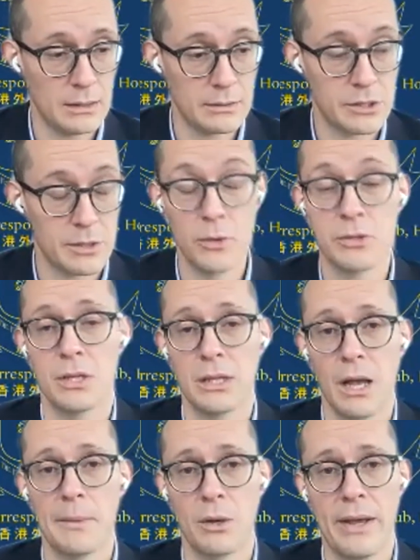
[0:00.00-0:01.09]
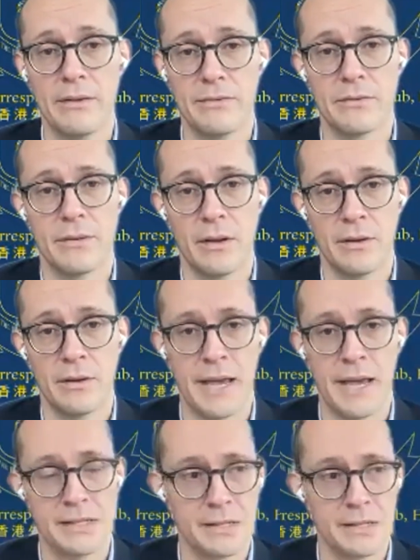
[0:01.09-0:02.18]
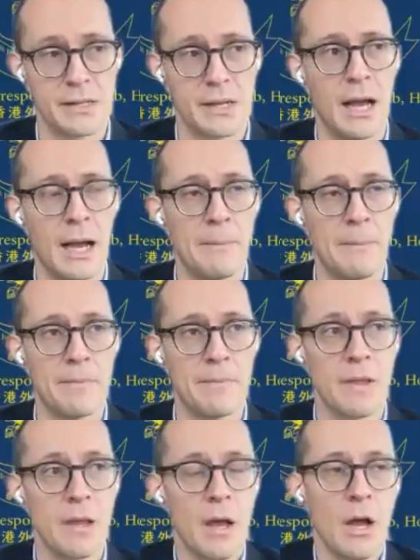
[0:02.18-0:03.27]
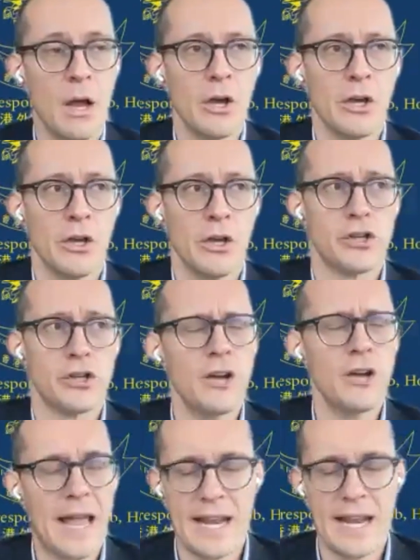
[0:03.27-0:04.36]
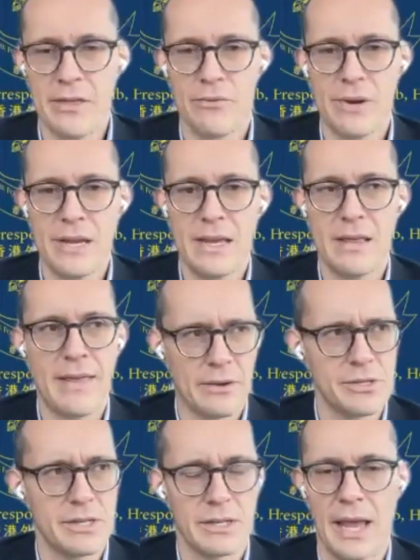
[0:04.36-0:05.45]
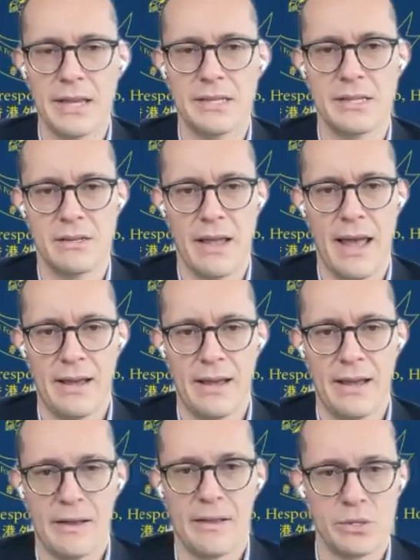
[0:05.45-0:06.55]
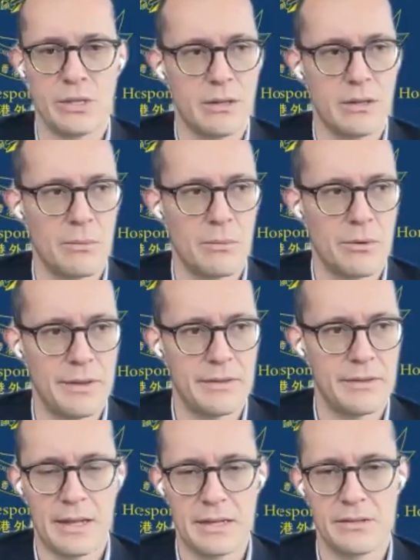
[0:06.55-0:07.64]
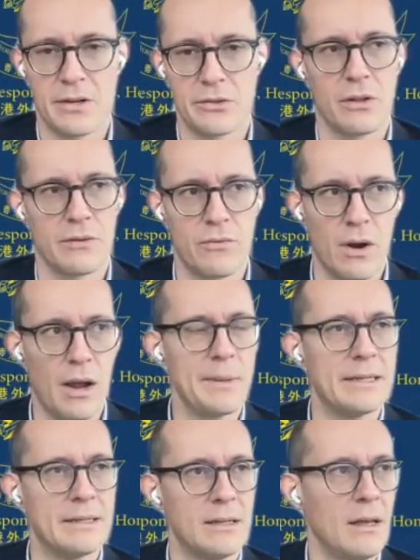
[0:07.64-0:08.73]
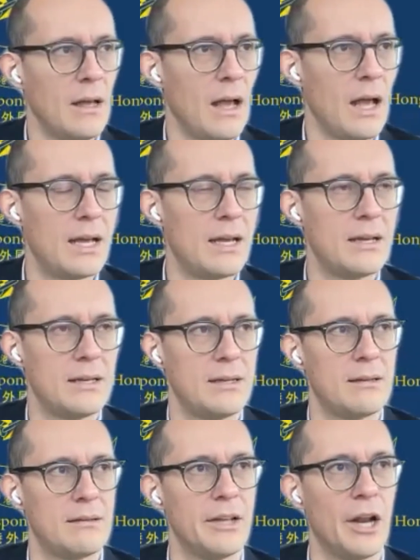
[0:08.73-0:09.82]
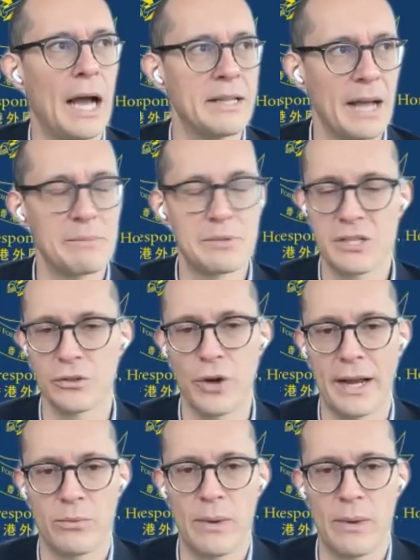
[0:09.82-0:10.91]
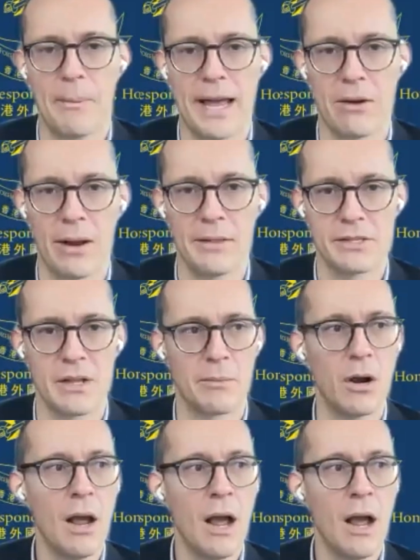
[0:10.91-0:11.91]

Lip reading: supposedly coming wave of cases. So 183,000 cases a day, I think, is the number that study is calling for. I mean, I'm still trying to wrap my head around this number.